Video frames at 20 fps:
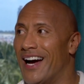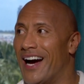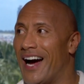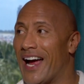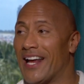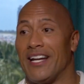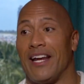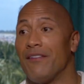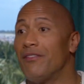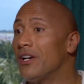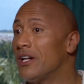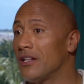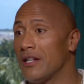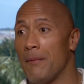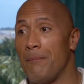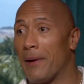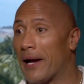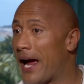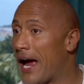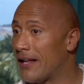And even
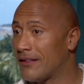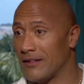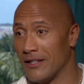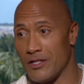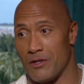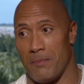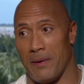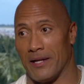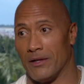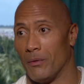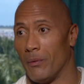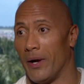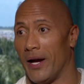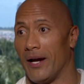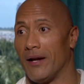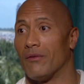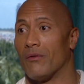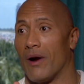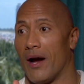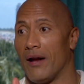Olympic athletes, by the
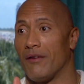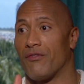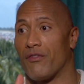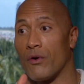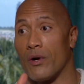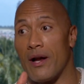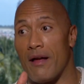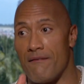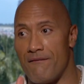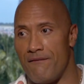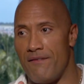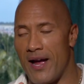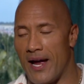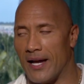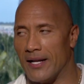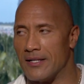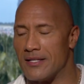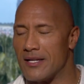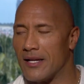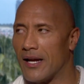way, right, for an
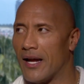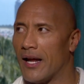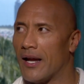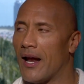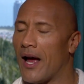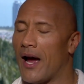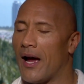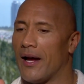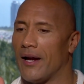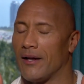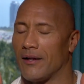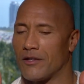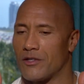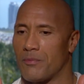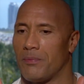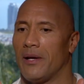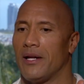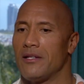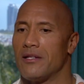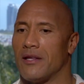event. And I
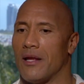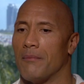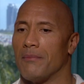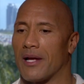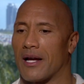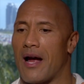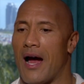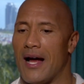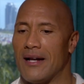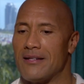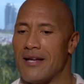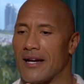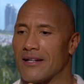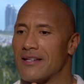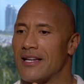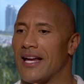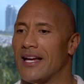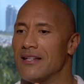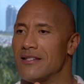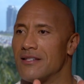explained to them the
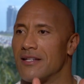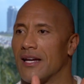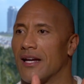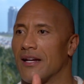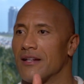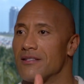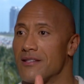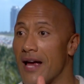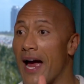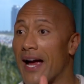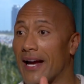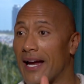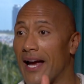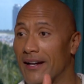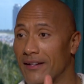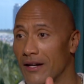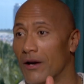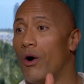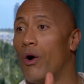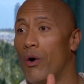context is Zac
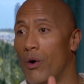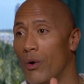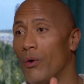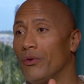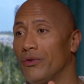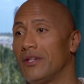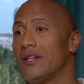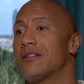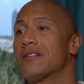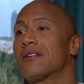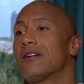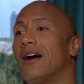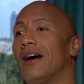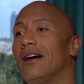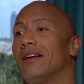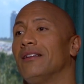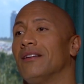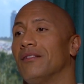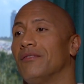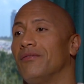had to hold this
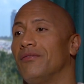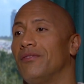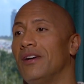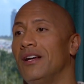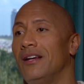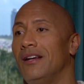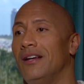kind of